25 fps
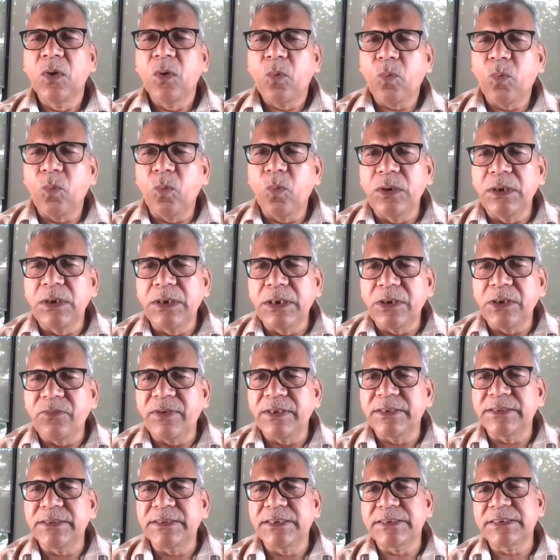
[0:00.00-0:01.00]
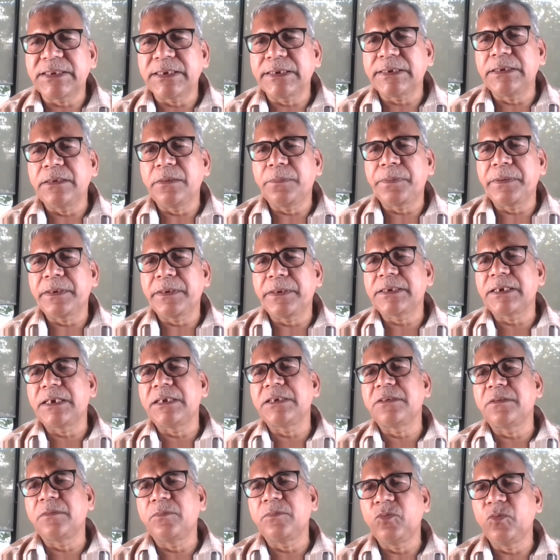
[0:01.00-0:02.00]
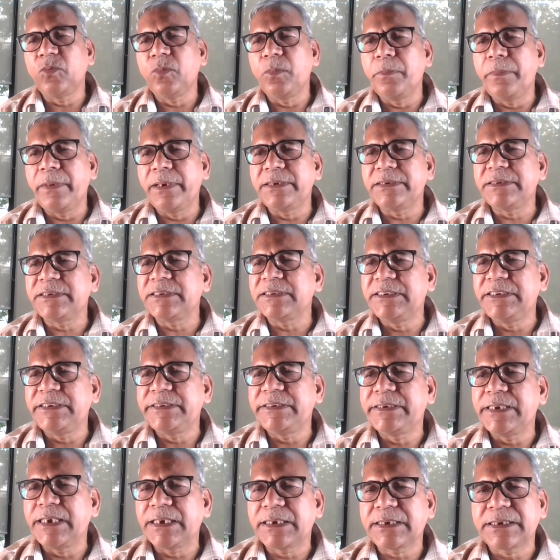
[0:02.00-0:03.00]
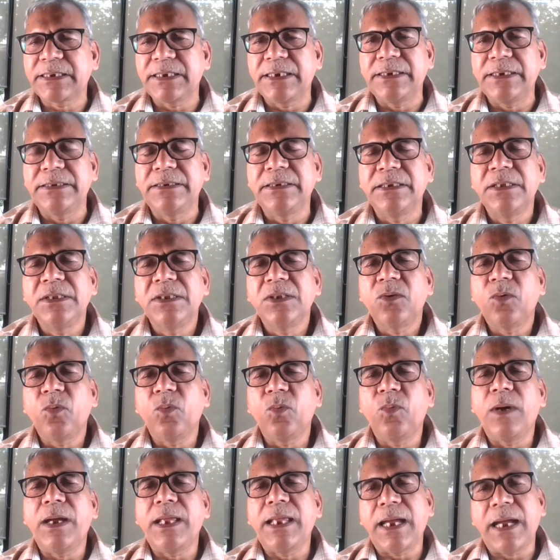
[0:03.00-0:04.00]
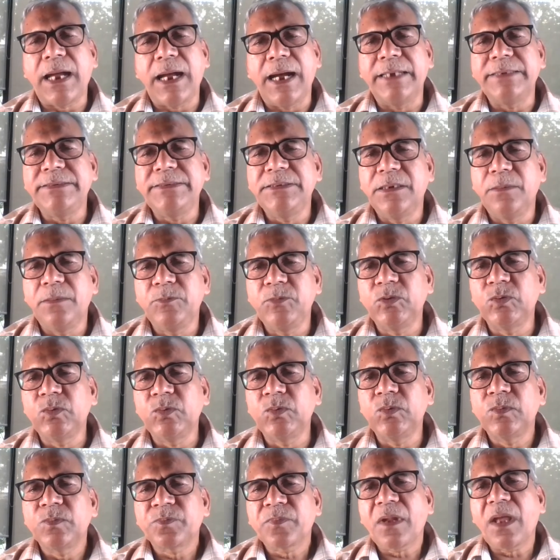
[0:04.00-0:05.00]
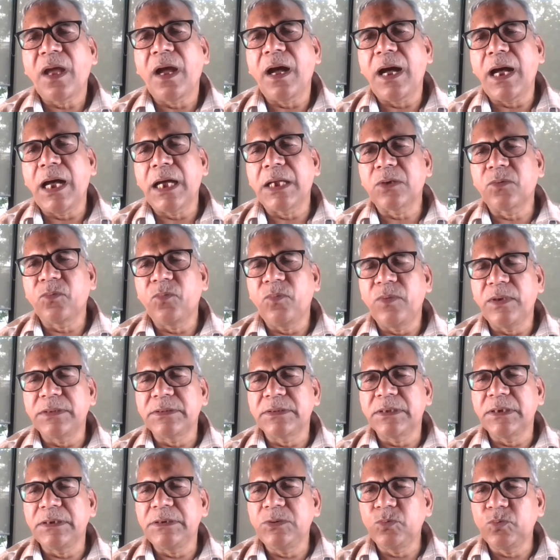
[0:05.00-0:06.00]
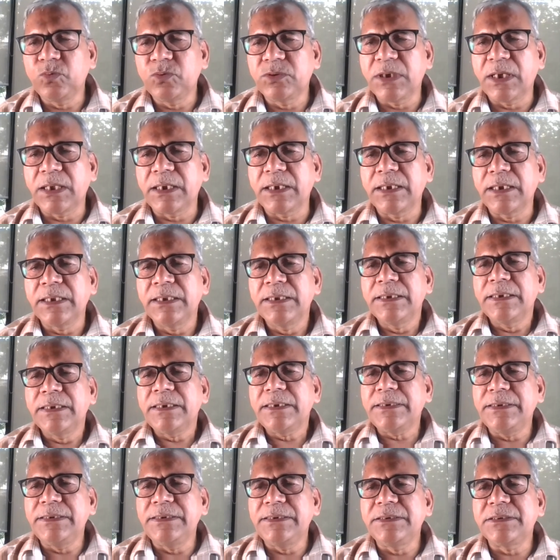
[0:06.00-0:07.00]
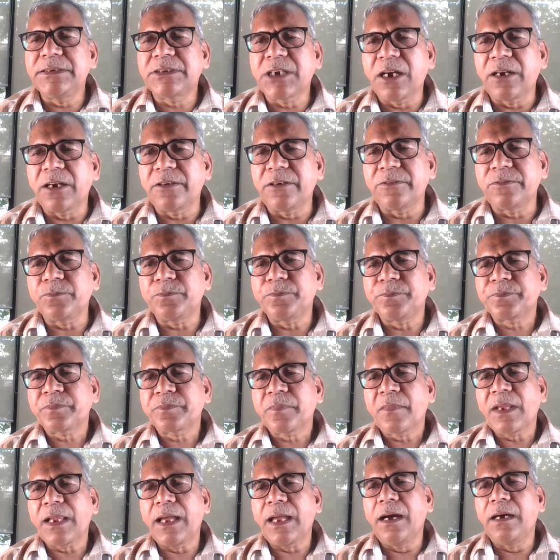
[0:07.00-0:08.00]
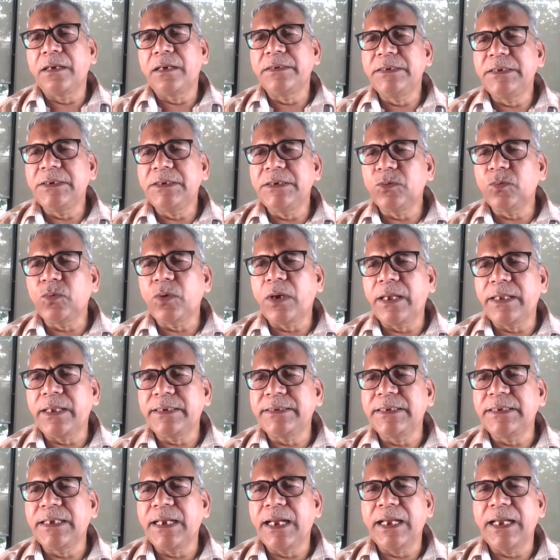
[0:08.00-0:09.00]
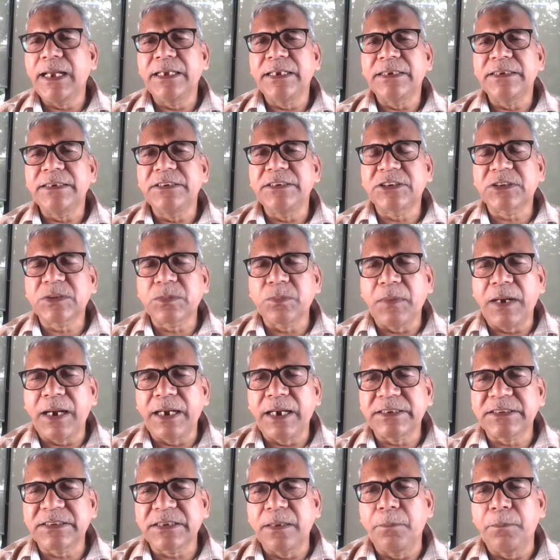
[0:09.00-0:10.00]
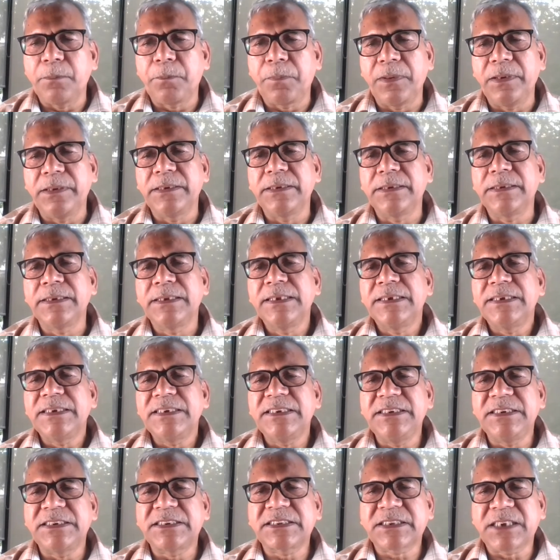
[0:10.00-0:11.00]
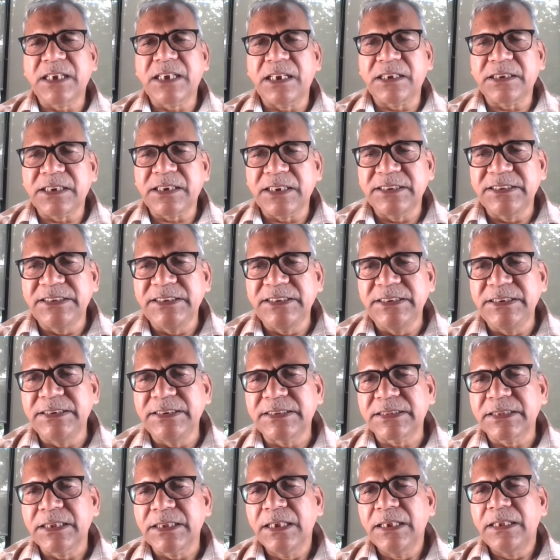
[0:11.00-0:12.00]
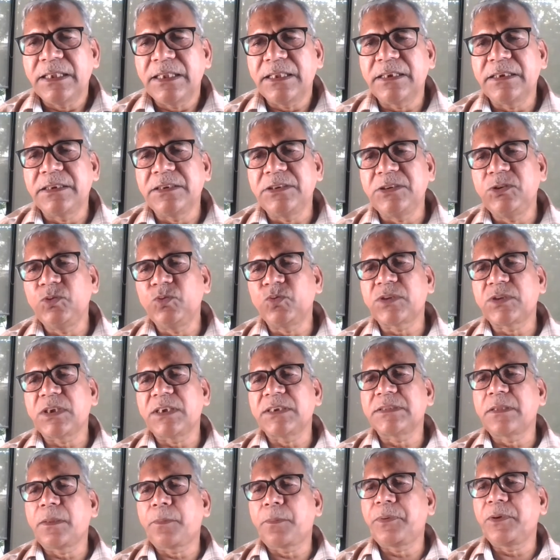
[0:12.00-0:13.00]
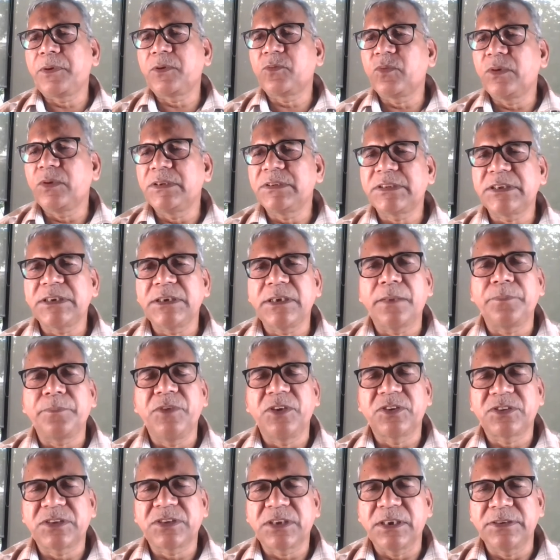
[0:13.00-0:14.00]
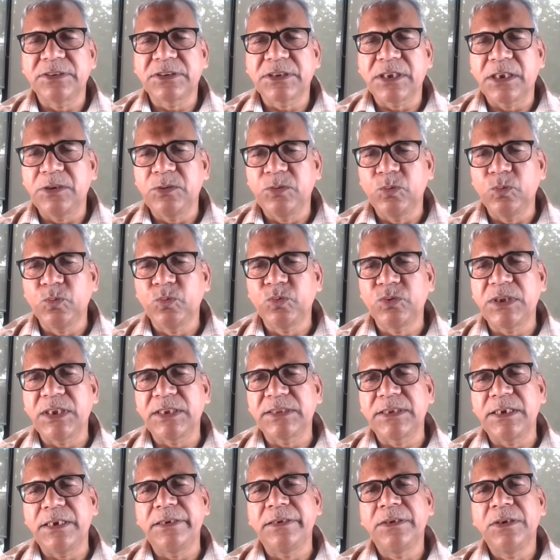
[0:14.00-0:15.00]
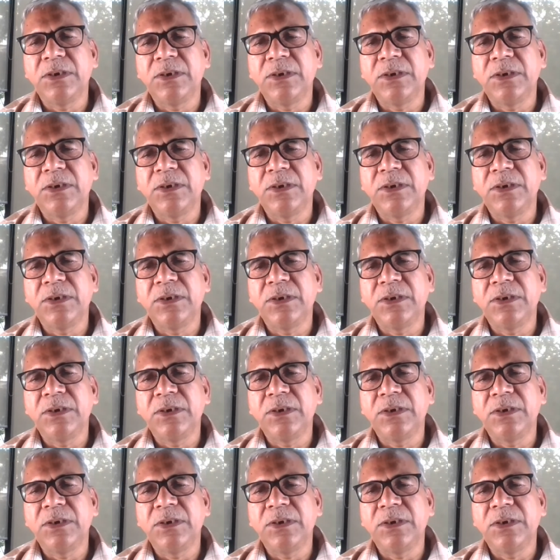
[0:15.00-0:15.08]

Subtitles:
only when the significant movement is detected via IMU or when the user enter a new area, smart sampling strategies reduces the frequency of the sensor usage and